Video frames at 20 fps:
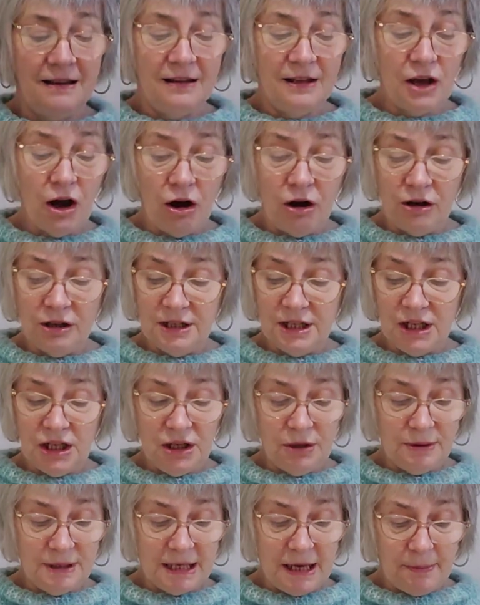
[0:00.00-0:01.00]
yarn to
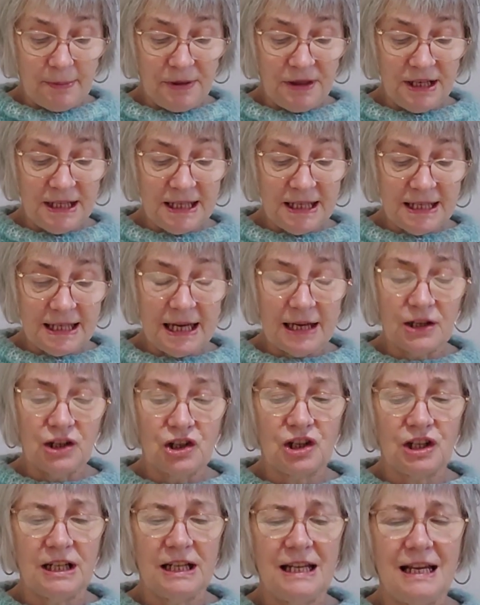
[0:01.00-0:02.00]
use up. This is
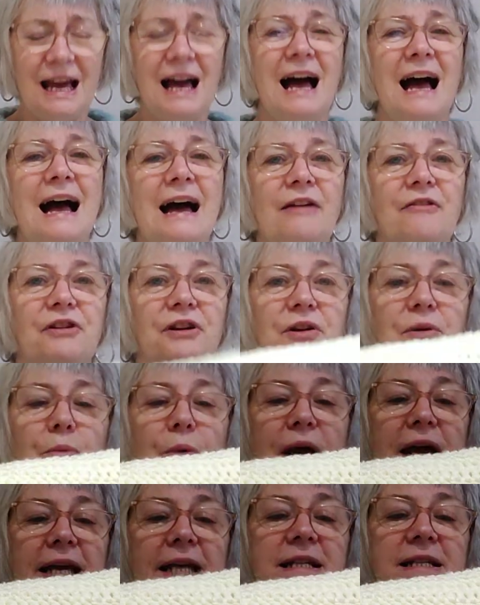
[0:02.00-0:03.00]
actually Aran
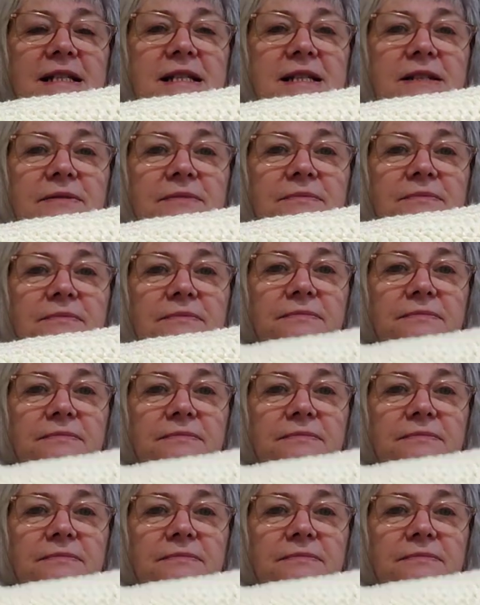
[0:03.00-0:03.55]
weight.